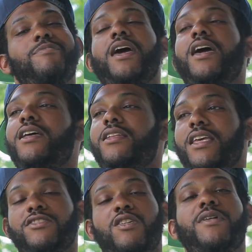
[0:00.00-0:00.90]

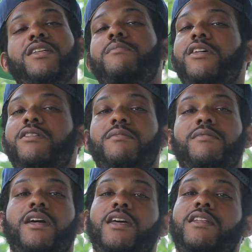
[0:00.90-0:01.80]
Man, he's gonna be in the
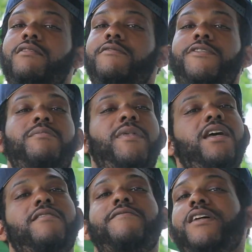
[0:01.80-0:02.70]
building, man, for the
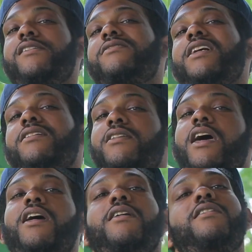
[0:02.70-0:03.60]
main event, second day.